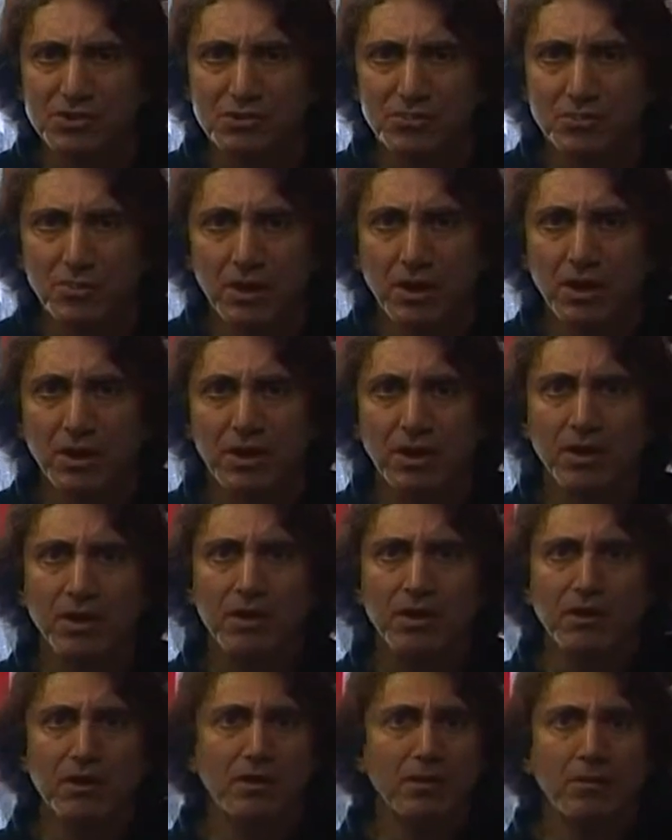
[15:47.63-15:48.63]
Yeah, nobody
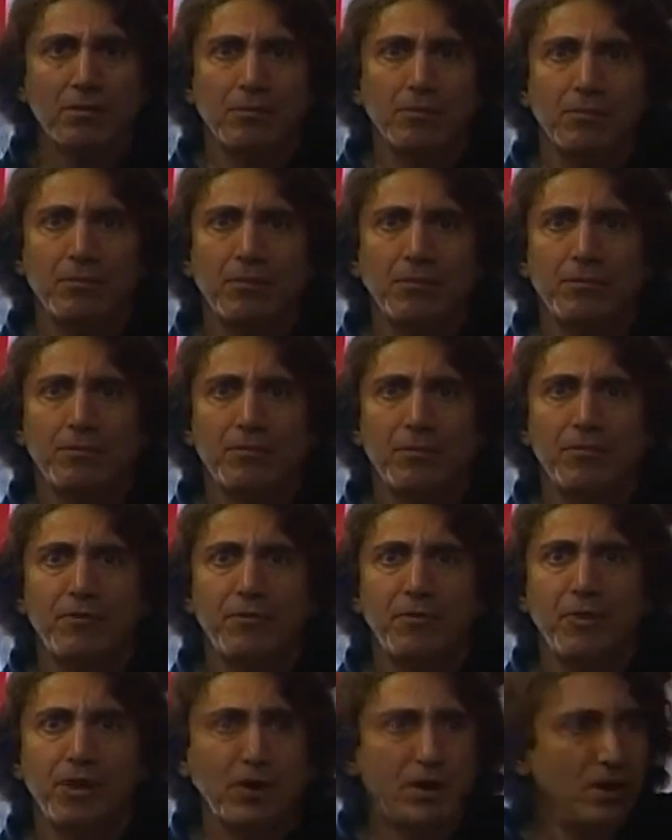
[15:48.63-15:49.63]
repairs a toaster today.
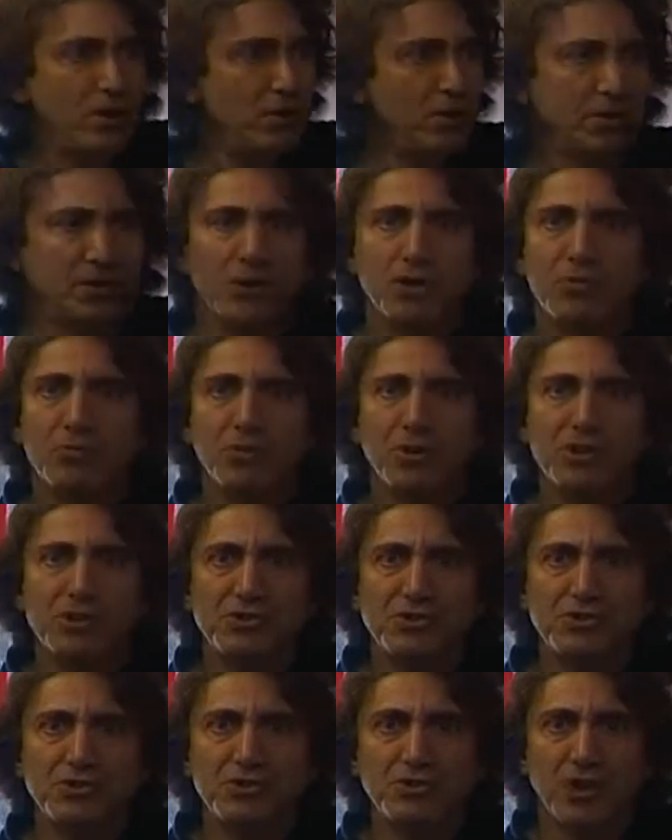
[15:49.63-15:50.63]
Before you know it, the
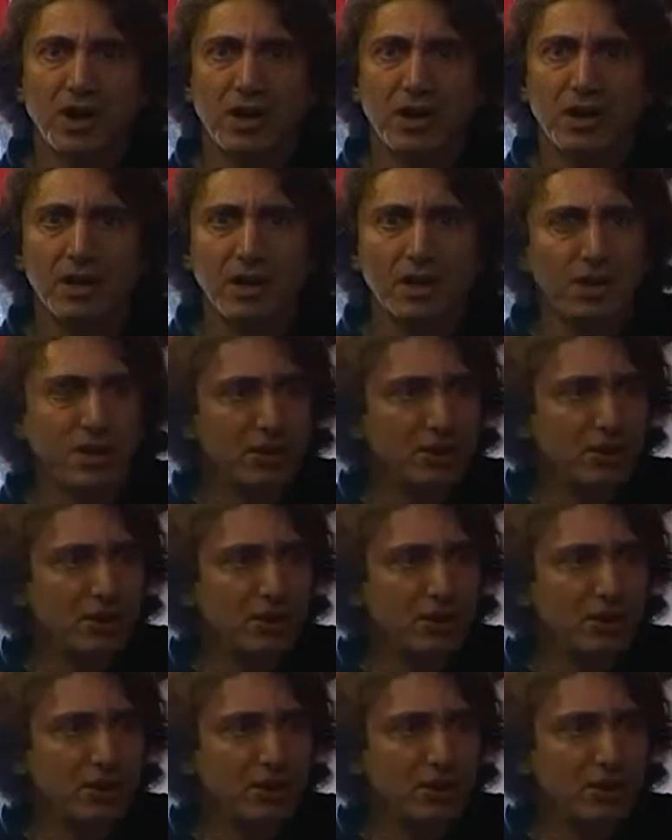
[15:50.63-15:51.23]
compressor's shot.